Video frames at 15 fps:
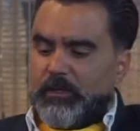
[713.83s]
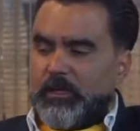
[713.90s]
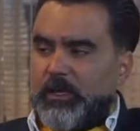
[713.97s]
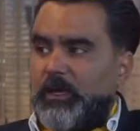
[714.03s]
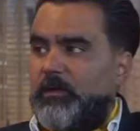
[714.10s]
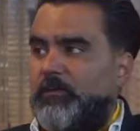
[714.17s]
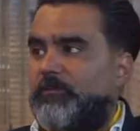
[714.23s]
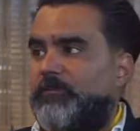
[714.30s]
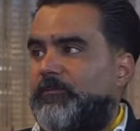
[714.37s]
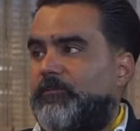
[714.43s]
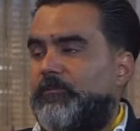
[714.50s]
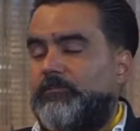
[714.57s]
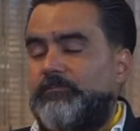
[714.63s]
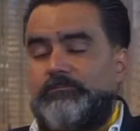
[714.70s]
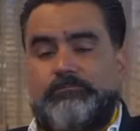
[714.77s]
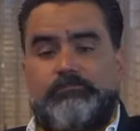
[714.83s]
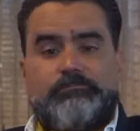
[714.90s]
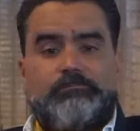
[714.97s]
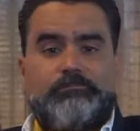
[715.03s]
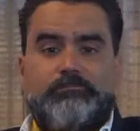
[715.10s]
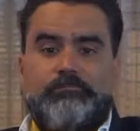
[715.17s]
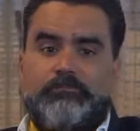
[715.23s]
If
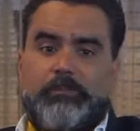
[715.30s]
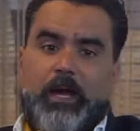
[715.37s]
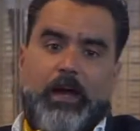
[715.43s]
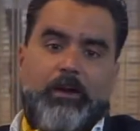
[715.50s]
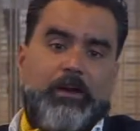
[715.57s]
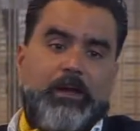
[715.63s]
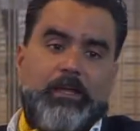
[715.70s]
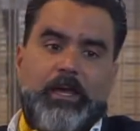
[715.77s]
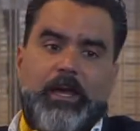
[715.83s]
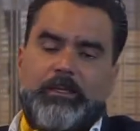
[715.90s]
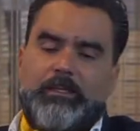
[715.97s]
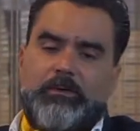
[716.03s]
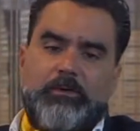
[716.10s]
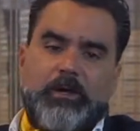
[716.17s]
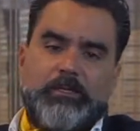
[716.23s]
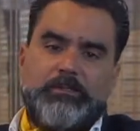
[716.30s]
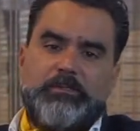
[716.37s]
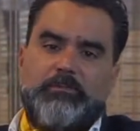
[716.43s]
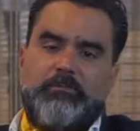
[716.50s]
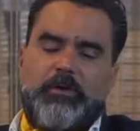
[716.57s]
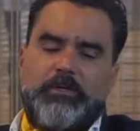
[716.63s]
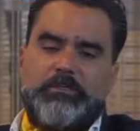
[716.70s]
I already had the
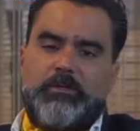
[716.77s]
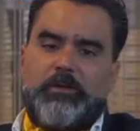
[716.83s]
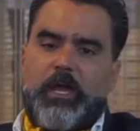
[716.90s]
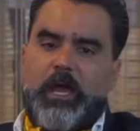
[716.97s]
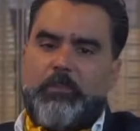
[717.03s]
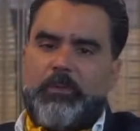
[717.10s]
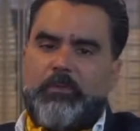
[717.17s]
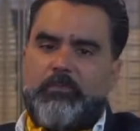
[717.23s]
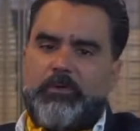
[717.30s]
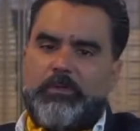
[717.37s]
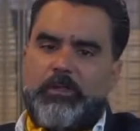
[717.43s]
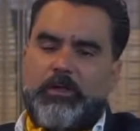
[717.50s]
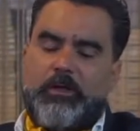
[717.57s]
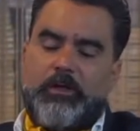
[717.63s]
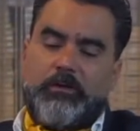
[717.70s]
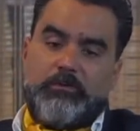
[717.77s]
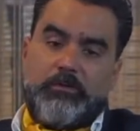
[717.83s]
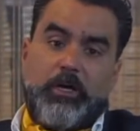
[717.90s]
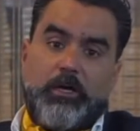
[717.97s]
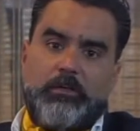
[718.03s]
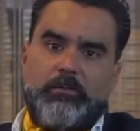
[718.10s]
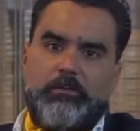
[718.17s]
question, what's going to happen when they're
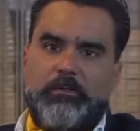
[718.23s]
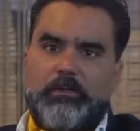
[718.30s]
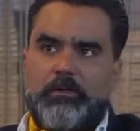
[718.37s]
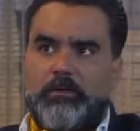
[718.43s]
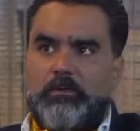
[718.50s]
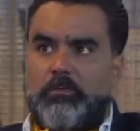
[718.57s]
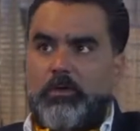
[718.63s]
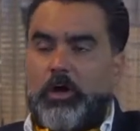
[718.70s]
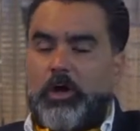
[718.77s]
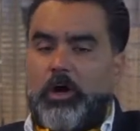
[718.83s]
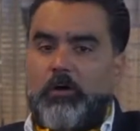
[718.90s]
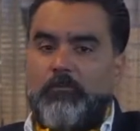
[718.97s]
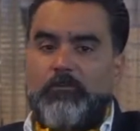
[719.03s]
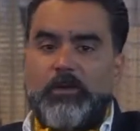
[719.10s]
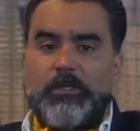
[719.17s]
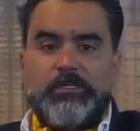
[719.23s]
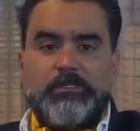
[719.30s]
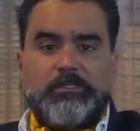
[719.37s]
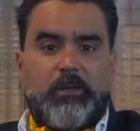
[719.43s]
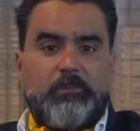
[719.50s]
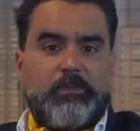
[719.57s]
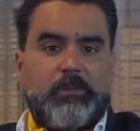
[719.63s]
done? Well, hopefully
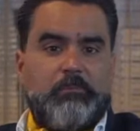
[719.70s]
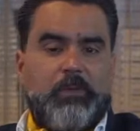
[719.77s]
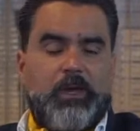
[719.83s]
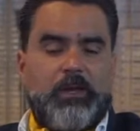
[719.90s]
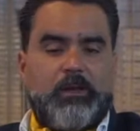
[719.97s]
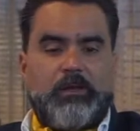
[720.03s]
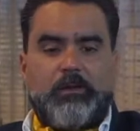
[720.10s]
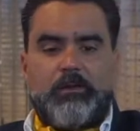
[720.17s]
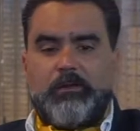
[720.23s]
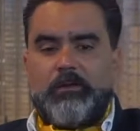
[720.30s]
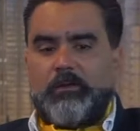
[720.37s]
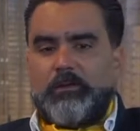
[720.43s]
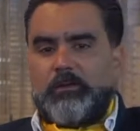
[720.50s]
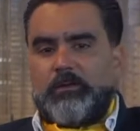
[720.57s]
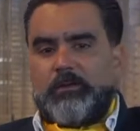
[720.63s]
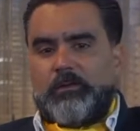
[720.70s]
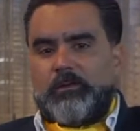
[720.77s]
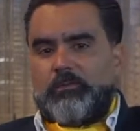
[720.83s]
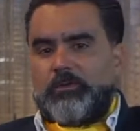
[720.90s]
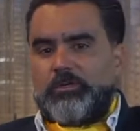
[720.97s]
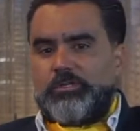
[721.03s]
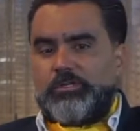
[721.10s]
something better
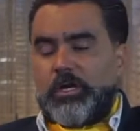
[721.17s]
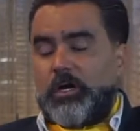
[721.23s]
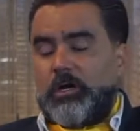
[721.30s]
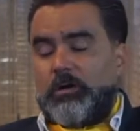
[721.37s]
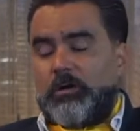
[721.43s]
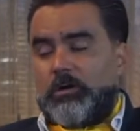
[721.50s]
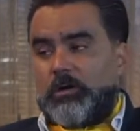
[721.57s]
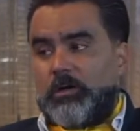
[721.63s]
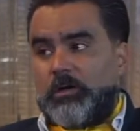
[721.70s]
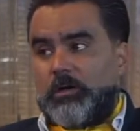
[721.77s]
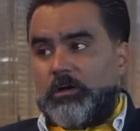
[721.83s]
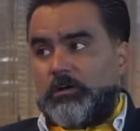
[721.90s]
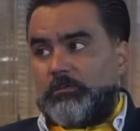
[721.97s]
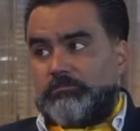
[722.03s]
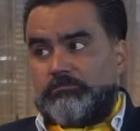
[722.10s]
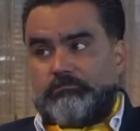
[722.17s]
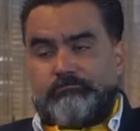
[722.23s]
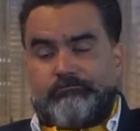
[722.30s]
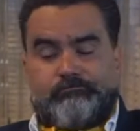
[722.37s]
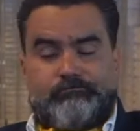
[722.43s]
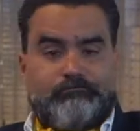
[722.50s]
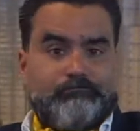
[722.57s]
will show, or
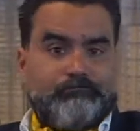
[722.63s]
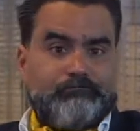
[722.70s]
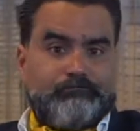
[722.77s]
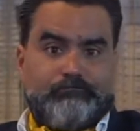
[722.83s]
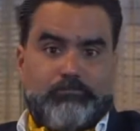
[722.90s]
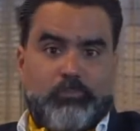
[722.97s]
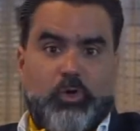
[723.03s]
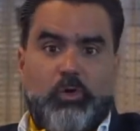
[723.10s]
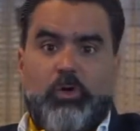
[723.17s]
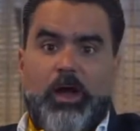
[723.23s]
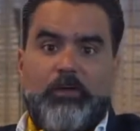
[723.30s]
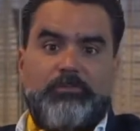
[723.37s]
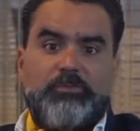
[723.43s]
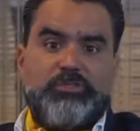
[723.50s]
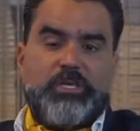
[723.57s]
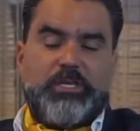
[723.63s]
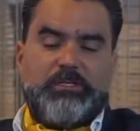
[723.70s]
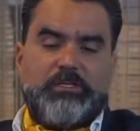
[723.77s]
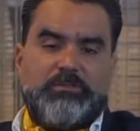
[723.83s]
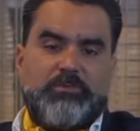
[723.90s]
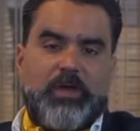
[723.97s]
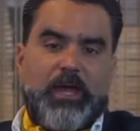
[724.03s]
we'll have to change
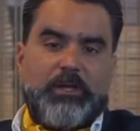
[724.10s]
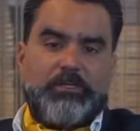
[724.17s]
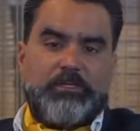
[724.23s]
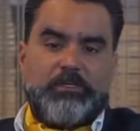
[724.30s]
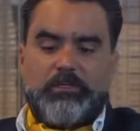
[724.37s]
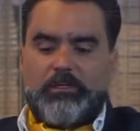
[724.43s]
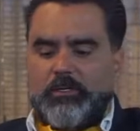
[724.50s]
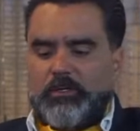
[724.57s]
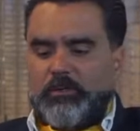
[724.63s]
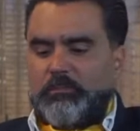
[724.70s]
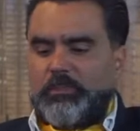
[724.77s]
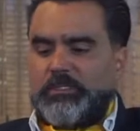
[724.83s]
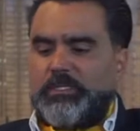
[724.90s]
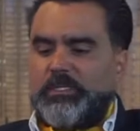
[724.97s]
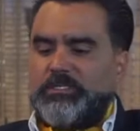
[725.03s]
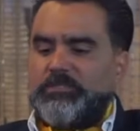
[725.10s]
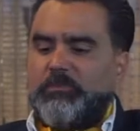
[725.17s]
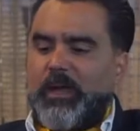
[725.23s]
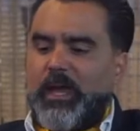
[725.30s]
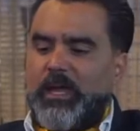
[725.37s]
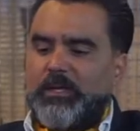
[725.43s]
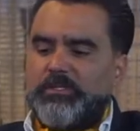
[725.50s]
the strategy. But this
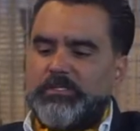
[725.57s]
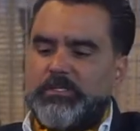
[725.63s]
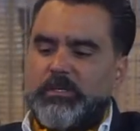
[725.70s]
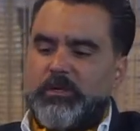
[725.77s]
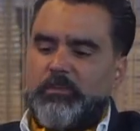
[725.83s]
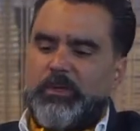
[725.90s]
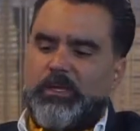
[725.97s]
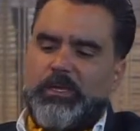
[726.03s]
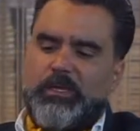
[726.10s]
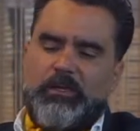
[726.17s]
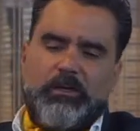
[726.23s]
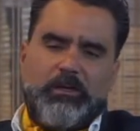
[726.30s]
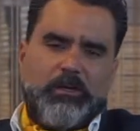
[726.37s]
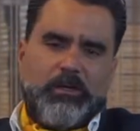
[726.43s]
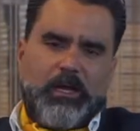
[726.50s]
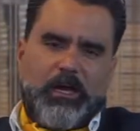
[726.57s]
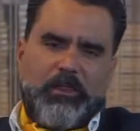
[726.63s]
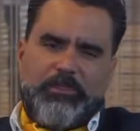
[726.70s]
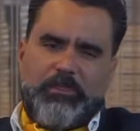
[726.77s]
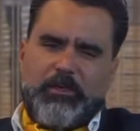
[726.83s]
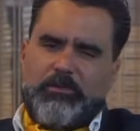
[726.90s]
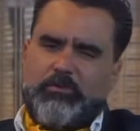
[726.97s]
batch is going to be, I
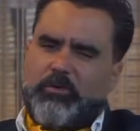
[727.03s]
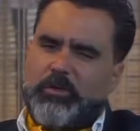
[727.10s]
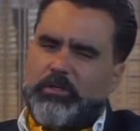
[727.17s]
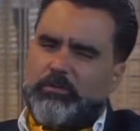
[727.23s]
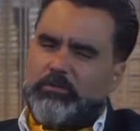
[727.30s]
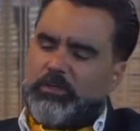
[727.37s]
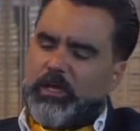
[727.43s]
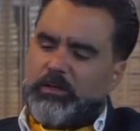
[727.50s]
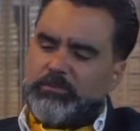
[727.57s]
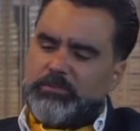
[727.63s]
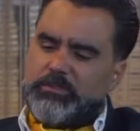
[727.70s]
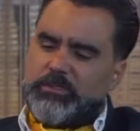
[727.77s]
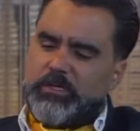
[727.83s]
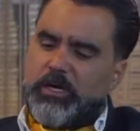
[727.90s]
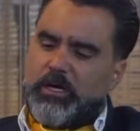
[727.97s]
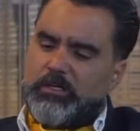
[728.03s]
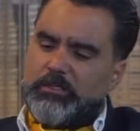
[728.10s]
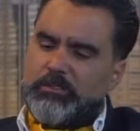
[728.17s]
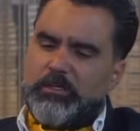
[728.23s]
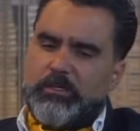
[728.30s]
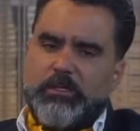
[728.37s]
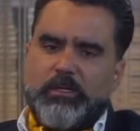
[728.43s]
think, 22,000
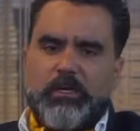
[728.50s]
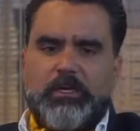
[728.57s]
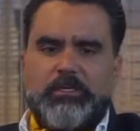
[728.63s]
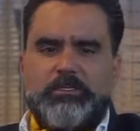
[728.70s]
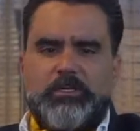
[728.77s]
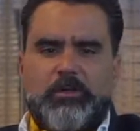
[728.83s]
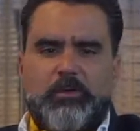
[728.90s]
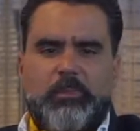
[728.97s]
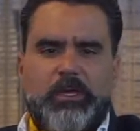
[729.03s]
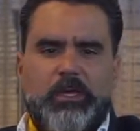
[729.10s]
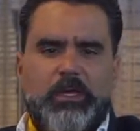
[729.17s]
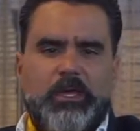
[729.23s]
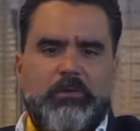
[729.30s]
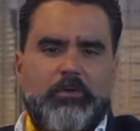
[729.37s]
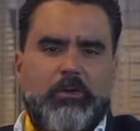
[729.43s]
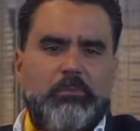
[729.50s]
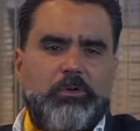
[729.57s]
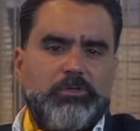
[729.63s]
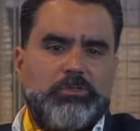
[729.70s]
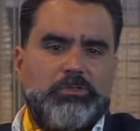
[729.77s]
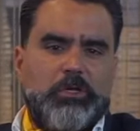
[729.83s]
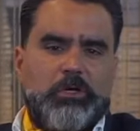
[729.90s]
cigars. It's going to be a
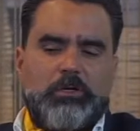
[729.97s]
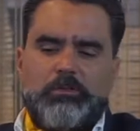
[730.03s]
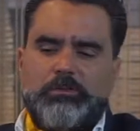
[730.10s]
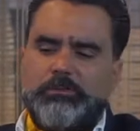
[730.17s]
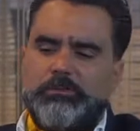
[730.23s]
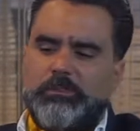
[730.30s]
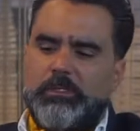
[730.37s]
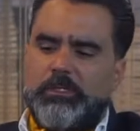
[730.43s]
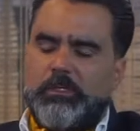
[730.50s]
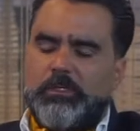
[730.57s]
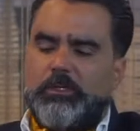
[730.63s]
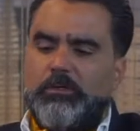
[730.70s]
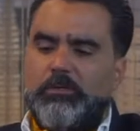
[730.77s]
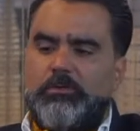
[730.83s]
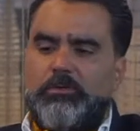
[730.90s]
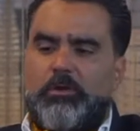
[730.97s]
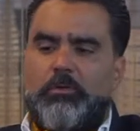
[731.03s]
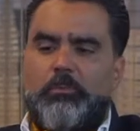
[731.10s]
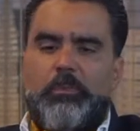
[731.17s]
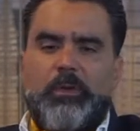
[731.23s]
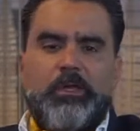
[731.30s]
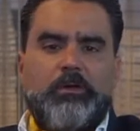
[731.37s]
Robusto,
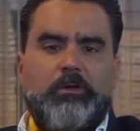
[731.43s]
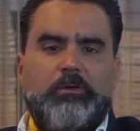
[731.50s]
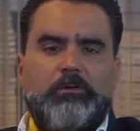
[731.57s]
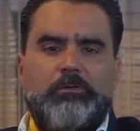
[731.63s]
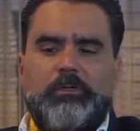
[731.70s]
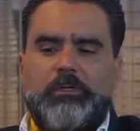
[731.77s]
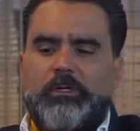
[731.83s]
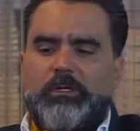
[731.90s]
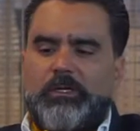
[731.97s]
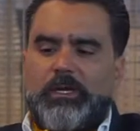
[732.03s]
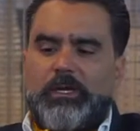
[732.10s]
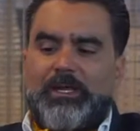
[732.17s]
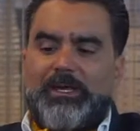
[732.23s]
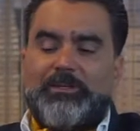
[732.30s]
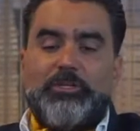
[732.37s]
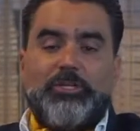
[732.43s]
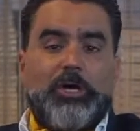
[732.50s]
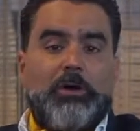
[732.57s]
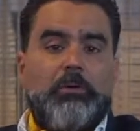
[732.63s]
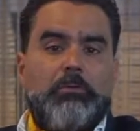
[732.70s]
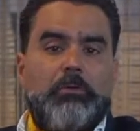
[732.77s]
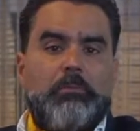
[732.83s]
Torpedo, and a
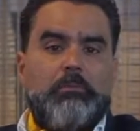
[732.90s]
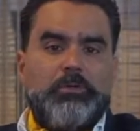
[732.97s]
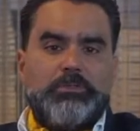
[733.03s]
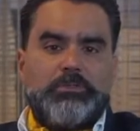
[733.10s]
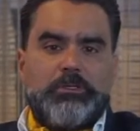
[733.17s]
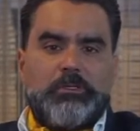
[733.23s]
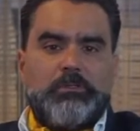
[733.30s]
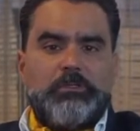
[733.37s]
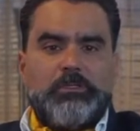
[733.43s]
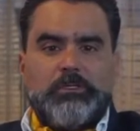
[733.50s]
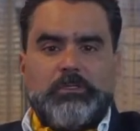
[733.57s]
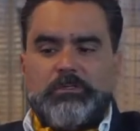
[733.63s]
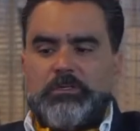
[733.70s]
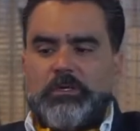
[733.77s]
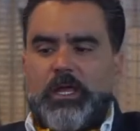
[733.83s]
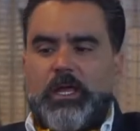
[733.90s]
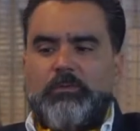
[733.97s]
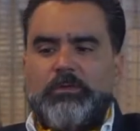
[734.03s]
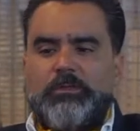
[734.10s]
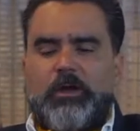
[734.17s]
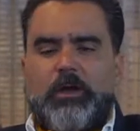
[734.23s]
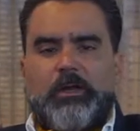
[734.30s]
Double Robusto. Today
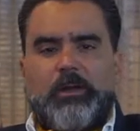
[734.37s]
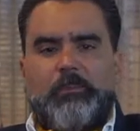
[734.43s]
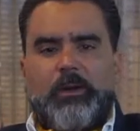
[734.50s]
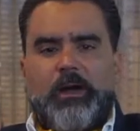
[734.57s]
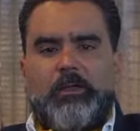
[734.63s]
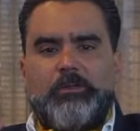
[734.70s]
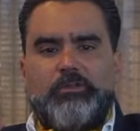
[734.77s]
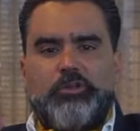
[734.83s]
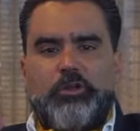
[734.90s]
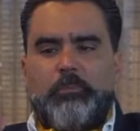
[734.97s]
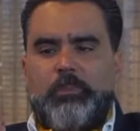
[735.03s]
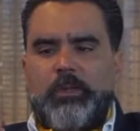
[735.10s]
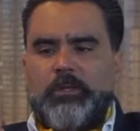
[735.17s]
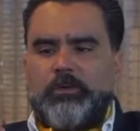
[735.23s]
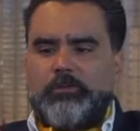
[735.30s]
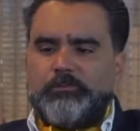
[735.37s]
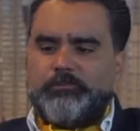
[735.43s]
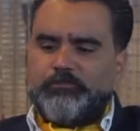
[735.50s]
we're talking about a Torpedo.